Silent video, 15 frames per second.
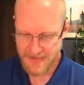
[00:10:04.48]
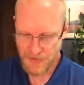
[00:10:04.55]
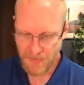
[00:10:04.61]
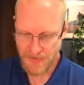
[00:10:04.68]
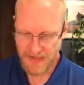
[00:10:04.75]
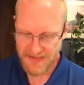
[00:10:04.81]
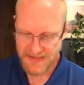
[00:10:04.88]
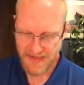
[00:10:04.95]

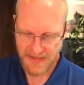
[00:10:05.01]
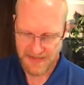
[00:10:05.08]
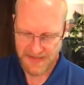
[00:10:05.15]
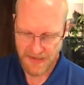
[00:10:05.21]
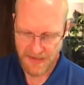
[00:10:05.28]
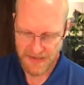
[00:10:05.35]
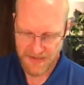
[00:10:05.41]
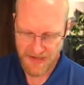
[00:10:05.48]
Greece. And it's
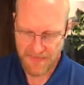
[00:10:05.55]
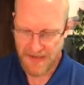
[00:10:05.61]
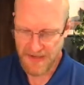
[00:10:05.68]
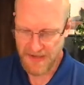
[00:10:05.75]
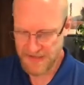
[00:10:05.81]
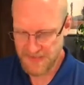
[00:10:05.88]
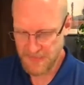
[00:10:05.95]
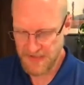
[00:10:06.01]

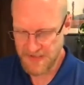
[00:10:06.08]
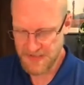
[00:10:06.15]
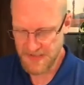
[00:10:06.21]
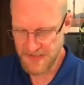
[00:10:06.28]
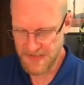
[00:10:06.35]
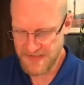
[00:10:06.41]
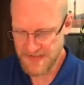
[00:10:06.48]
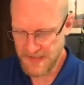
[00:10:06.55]
Javan is
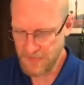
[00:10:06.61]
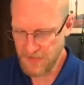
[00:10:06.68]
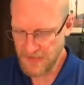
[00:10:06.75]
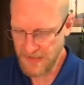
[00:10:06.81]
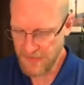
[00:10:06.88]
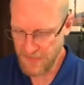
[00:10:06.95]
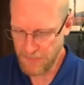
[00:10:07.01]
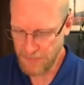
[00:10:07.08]
mentioned in several
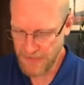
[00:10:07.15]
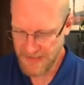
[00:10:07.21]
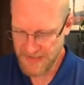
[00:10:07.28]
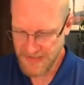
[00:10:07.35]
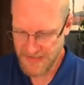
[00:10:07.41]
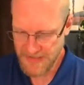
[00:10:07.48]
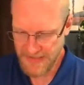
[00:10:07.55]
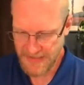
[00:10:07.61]
other
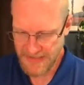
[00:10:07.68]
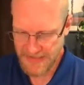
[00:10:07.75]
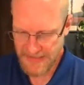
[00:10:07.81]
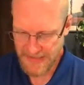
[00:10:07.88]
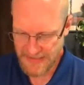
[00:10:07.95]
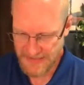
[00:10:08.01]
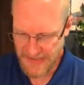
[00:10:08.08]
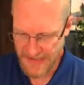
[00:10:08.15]
places, like
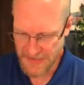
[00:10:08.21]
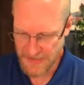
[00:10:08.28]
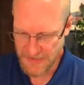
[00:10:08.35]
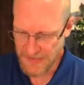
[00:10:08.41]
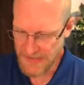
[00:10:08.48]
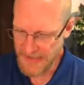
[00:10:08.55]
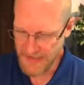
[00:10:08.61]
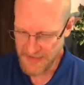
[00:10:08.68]
in
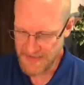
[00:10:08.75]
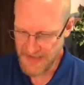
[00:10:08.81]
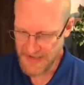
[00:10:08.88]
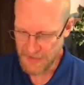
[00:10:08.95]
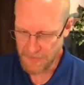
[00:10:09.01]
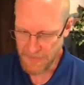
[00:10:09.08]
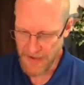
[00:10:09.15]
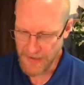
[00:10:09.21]
Daniel and in
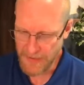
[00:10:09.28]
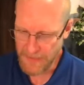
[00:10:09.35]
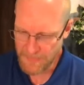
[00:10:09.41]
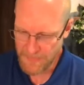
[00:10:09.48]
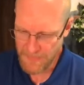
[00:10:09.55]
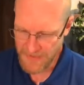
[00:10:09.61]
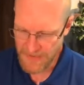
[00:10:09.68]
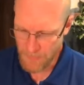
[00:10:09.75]
Zechariah,
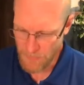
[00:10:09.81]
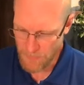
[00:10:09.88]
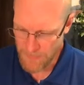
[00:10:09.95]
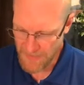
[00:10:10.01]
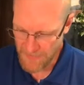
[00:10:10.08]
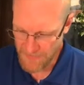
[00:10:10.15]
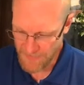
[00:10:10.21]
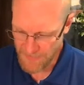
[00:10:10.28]
but I won't
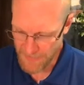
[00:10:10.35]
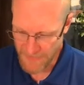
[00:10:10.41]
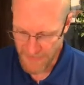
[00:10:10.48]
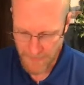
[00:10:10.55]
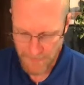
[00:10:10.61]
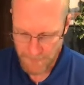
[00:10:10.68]
bother to go there.